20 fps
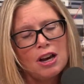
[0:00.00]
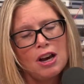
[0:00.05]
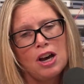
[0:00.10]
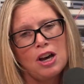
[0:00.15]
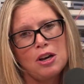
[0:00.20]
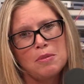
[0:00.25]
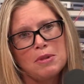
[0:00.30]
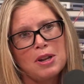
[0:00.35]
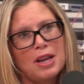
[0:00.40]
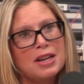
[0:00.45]

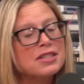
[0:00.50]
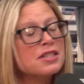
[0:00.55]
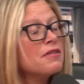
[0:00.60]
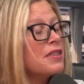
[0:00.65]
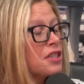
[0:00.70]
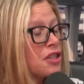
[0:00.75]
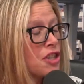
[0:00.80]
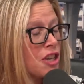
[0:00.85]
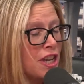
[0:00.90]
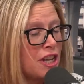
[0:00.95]
Lots of
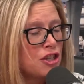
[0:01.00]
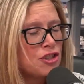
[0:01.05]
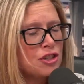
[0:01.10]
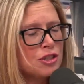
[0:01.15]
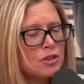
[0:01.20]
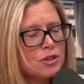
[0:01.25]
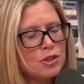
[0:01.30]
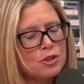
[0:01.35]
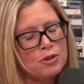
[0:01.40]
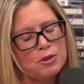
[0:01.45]
education.
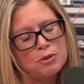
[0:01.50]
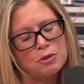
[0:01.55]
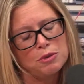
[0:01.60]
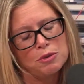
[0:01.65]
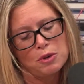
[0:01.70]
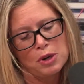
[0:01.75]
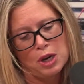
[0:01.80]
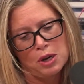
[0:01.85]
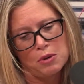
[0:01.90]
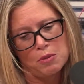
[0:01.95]

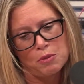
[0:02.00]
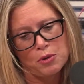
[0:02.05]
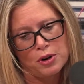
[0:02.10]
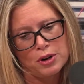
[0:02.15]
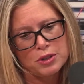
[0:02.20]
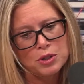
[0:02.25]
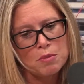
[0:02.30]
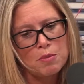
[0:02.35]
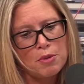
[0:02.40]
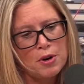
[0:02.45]
So we're
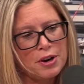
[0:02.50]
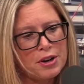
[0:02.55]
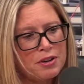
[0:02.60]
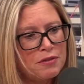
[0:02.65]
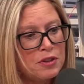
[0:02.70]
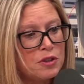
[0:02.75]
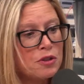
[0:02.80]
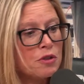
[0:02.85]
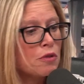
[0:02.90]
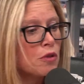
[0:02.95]
also part of
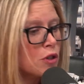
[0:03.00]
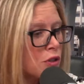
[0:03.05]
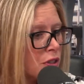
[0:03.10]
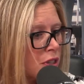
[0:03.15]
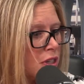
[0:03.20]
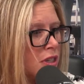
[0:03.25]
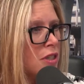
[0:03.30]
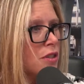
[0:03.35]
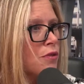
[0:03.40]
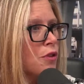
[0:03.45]

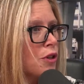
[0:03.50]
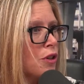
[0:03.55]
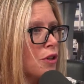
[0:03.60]
universities for